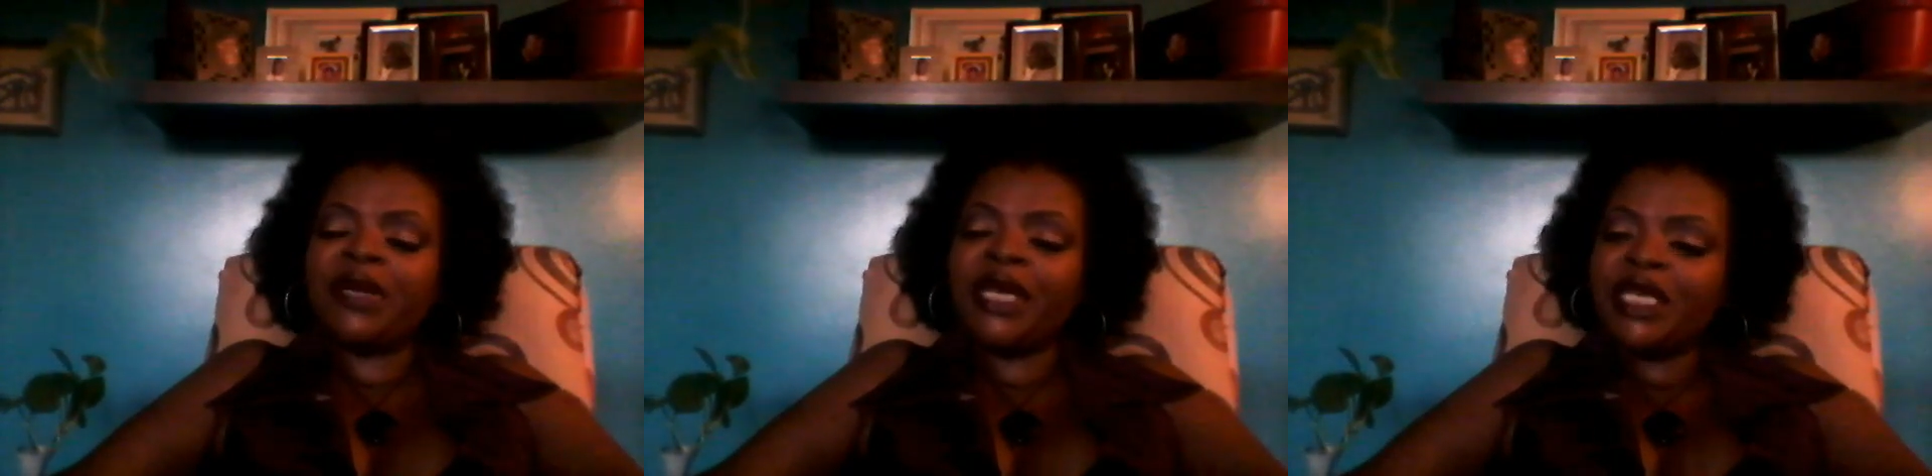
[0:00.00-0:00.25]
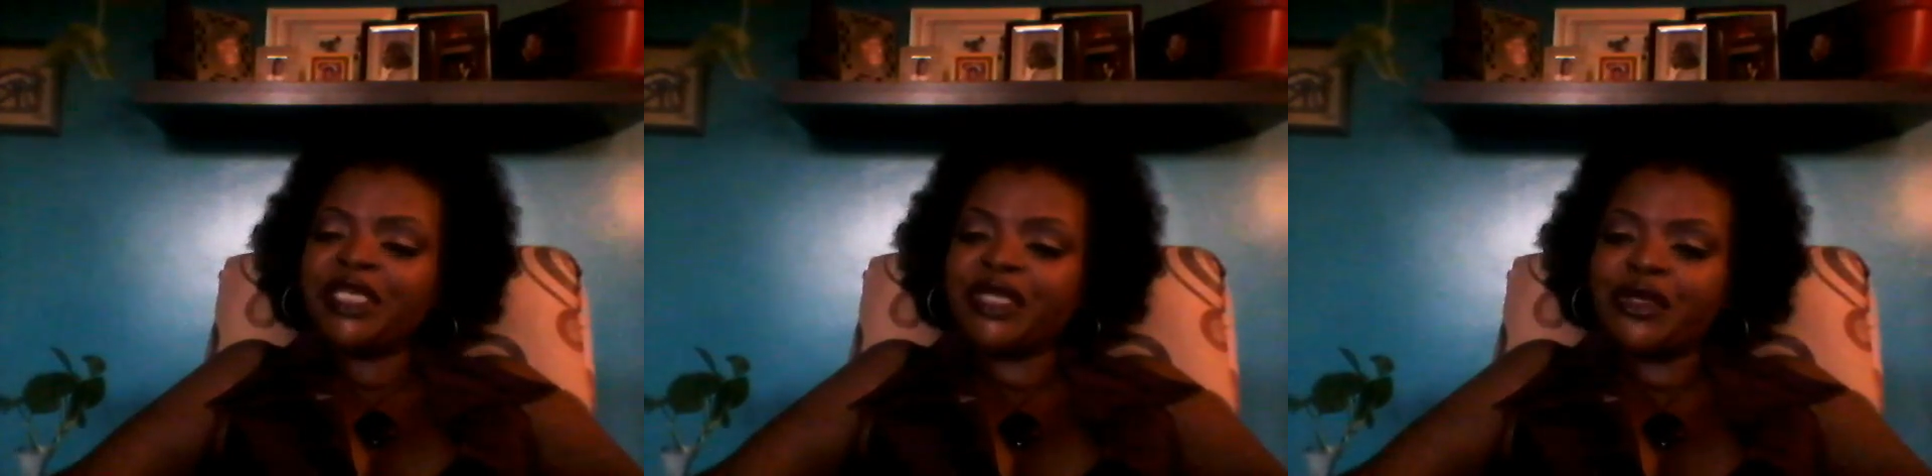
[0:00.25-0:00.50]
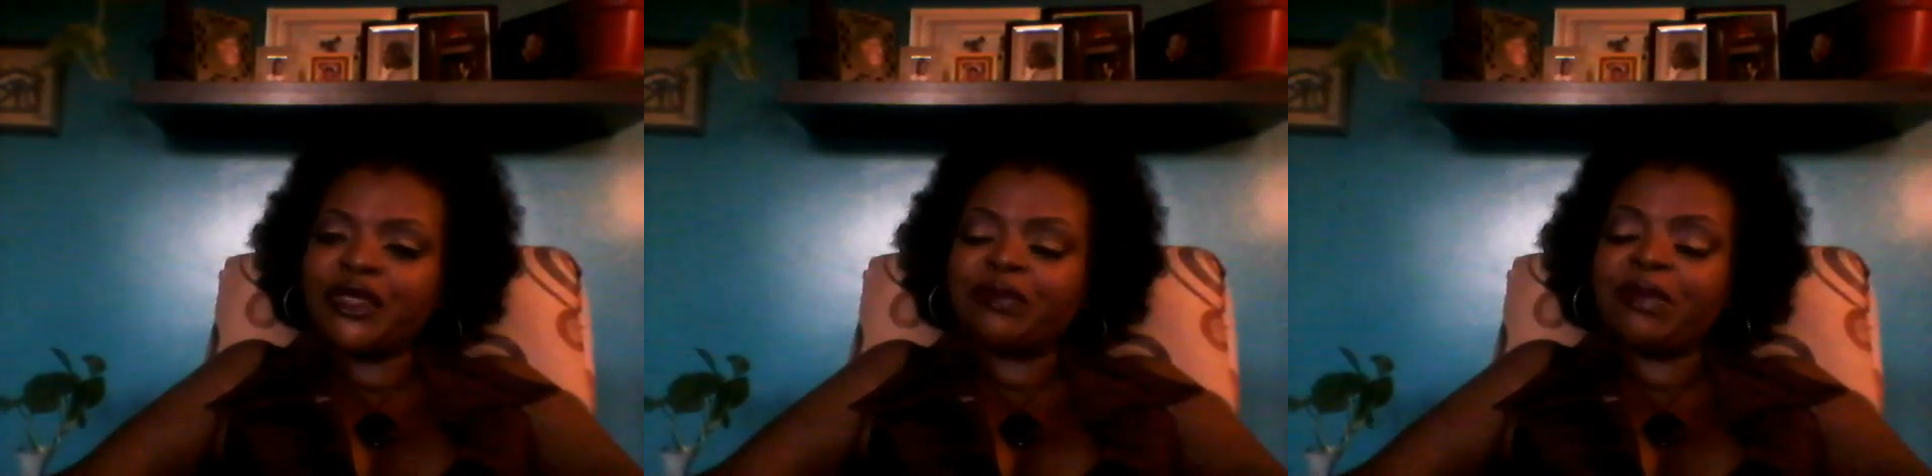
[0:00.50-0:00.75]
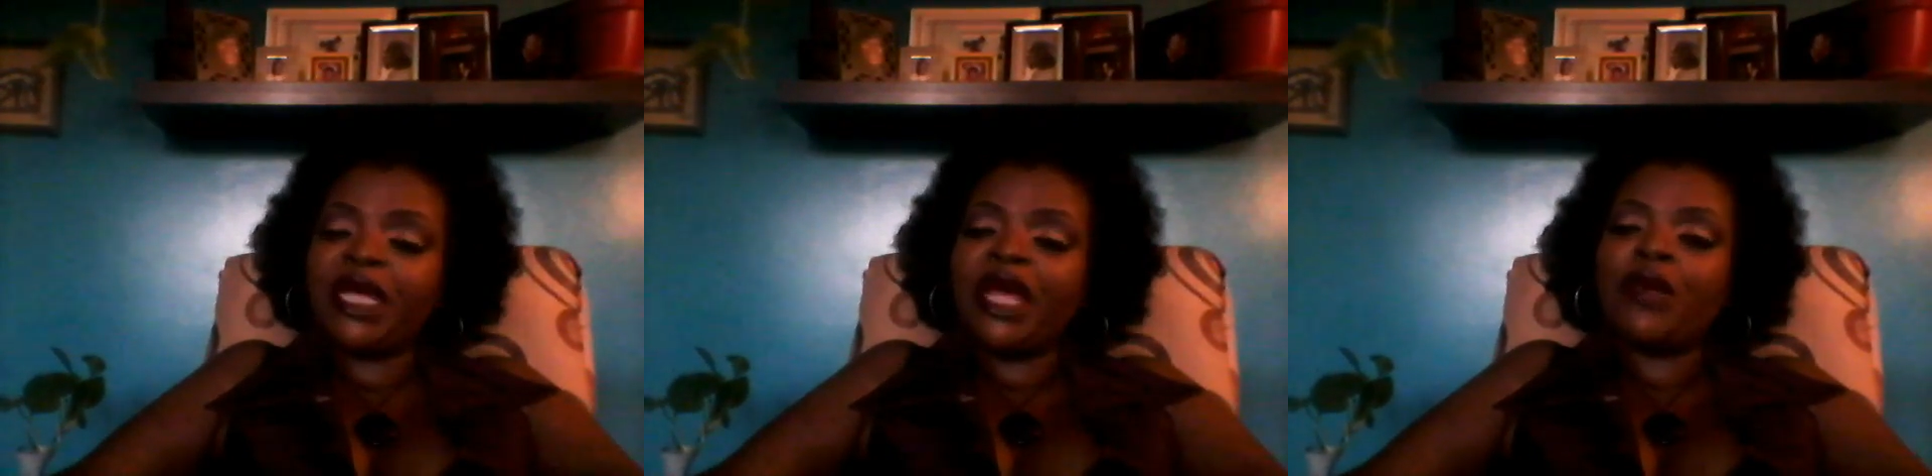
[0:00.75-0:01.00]
issues,
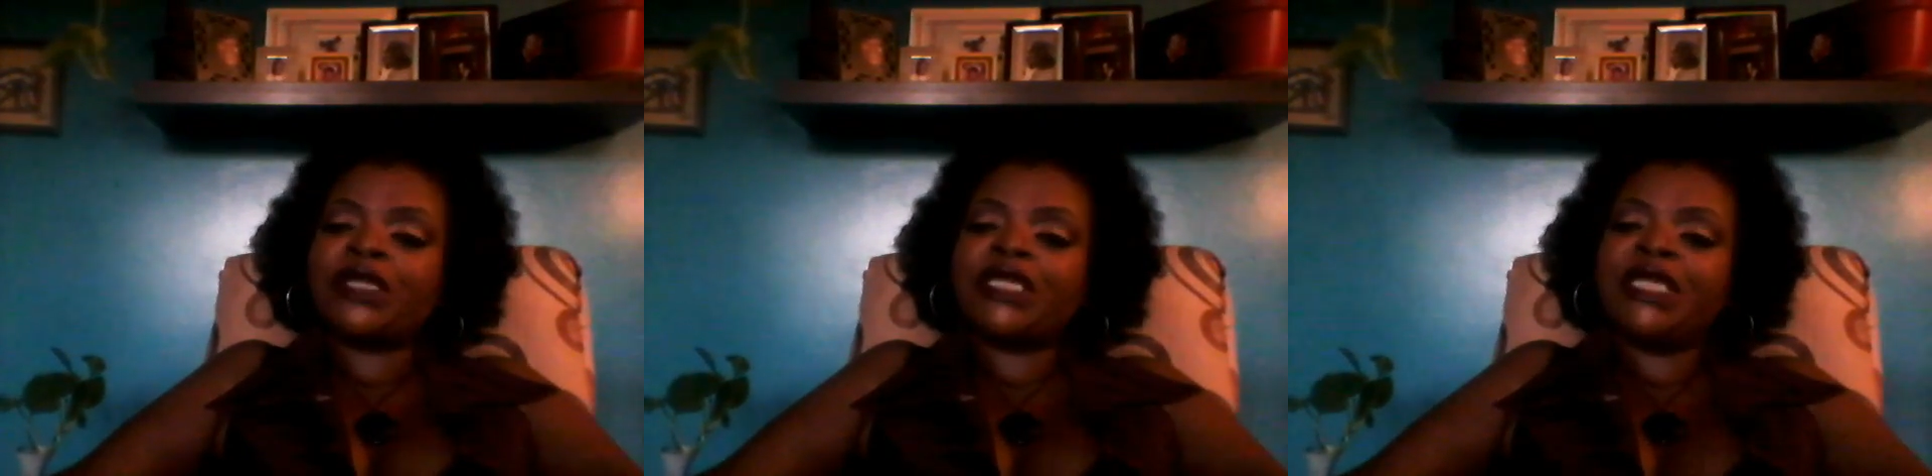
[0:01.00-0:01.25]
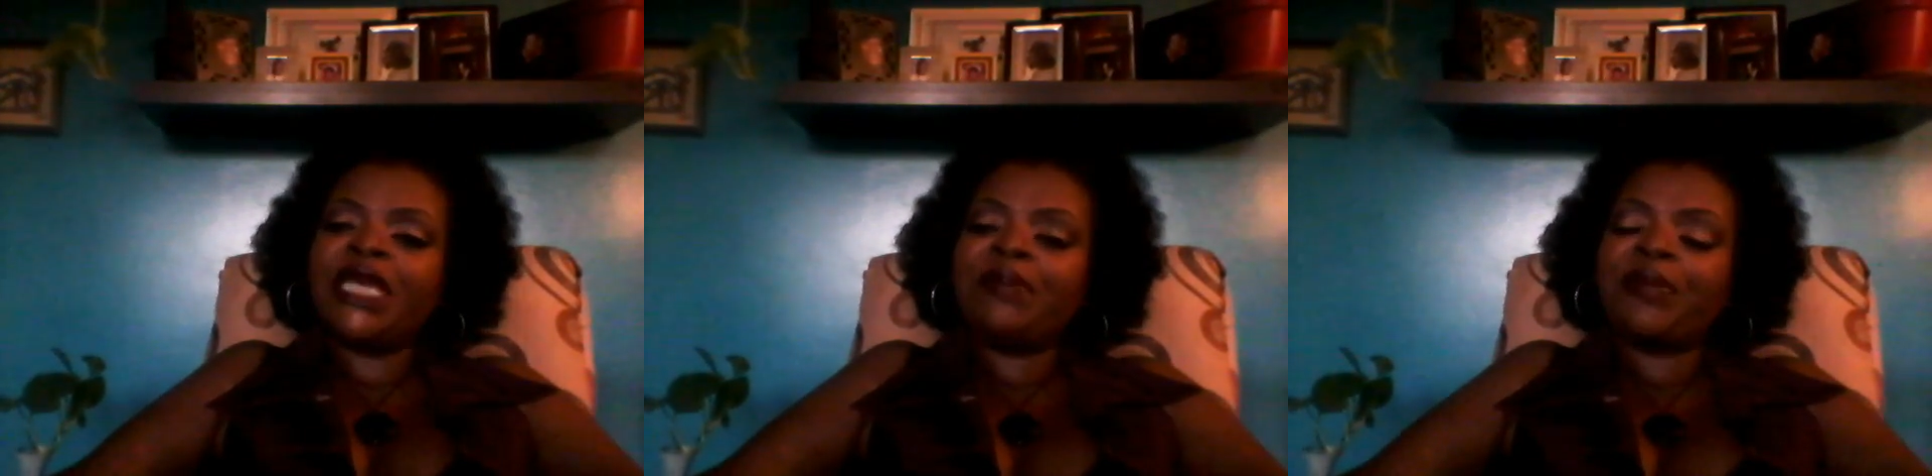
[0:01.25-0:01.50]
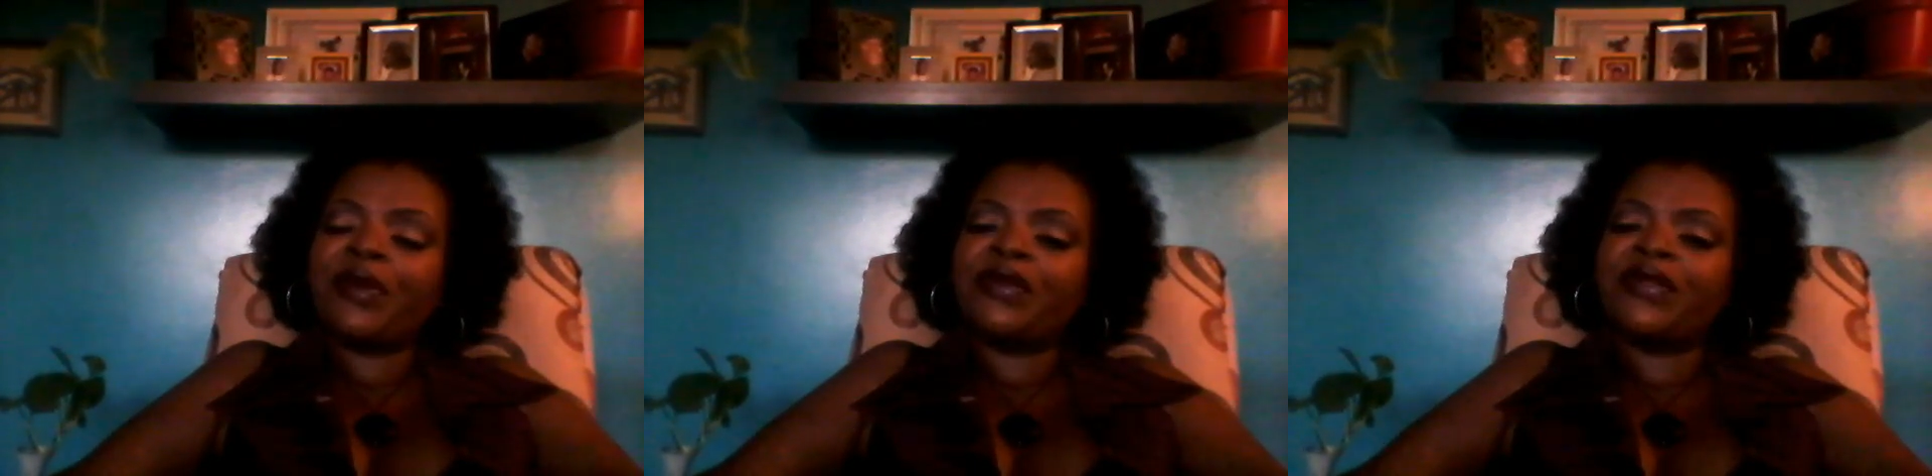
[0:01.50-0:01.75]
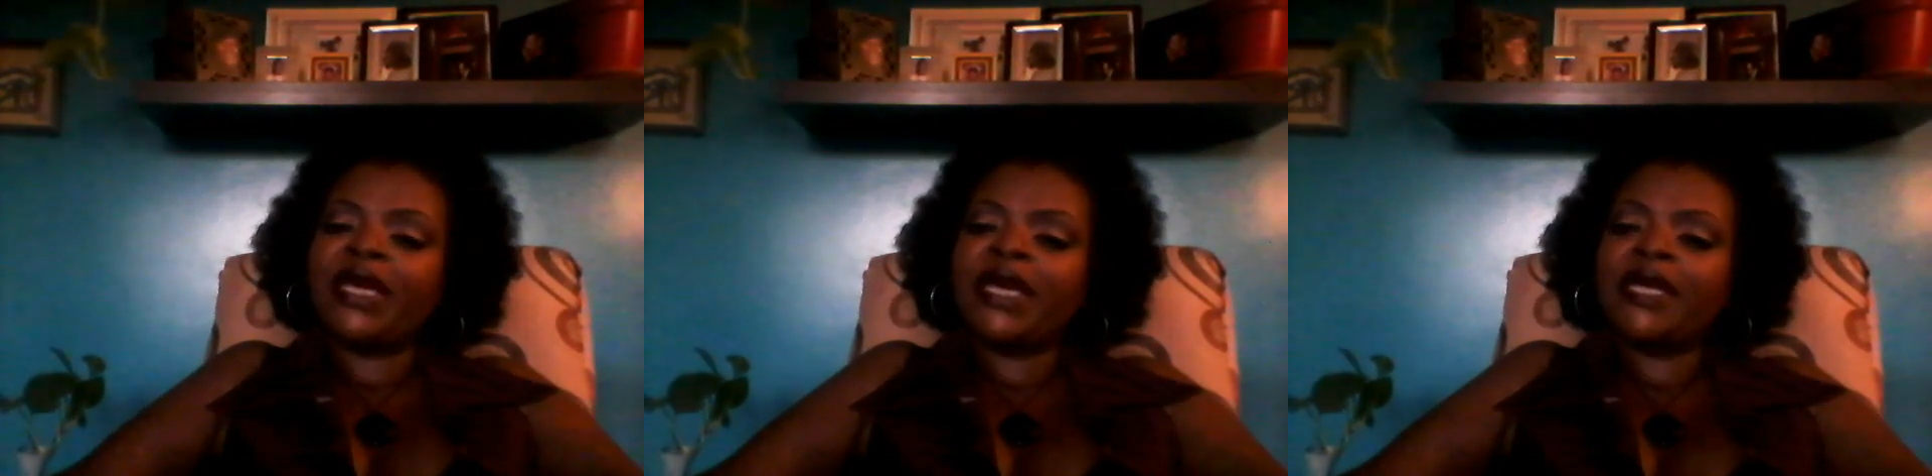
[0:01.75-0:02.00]
but it was deeper
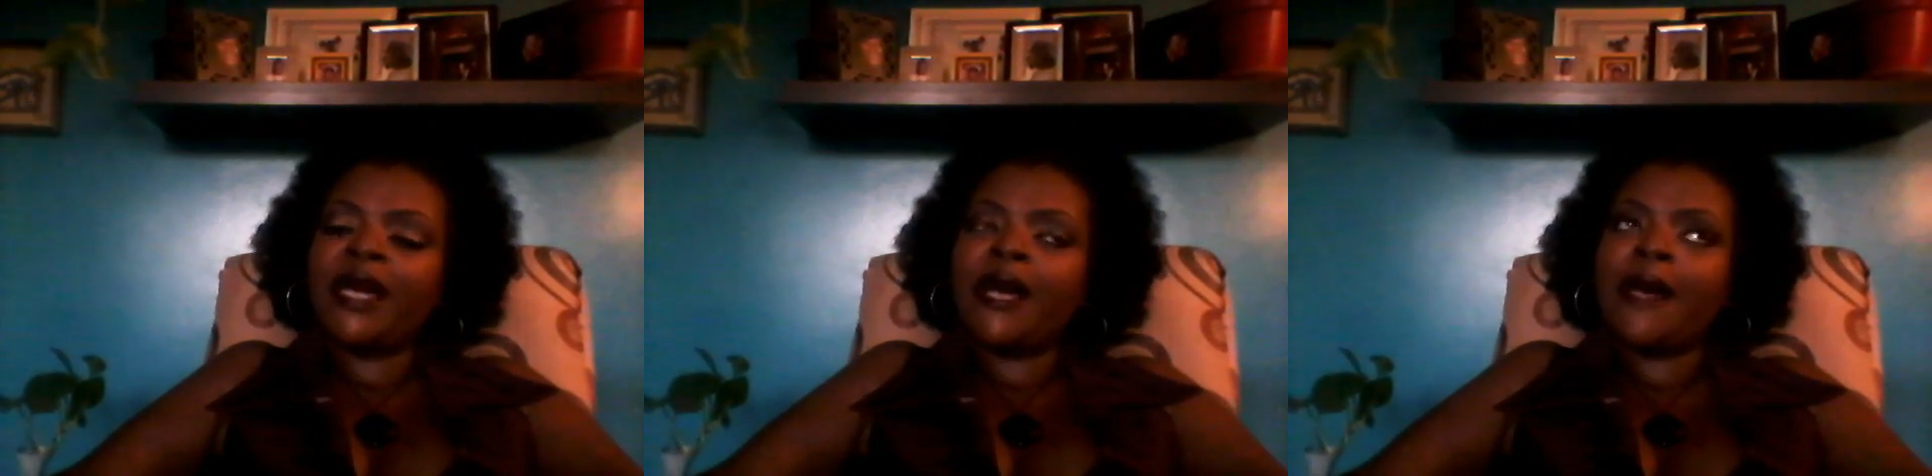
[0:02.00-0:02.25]
than